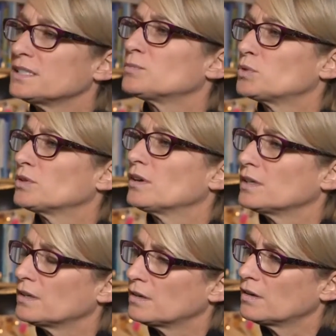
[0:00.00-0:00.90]
is put
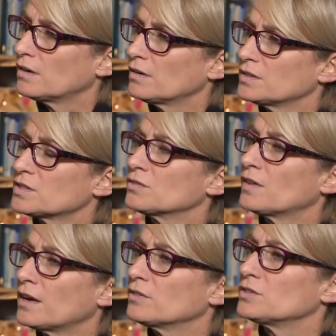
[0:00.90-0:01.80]
on the
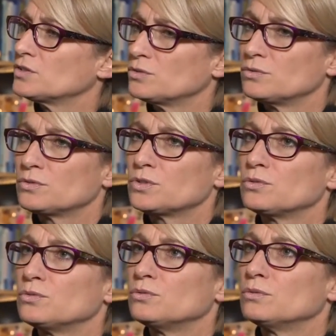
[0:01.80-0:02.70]
survivor
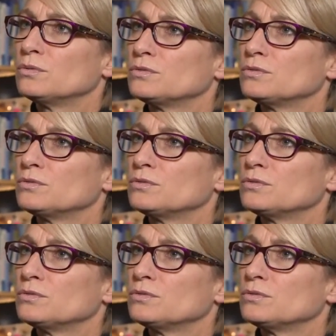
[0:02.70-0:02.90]
to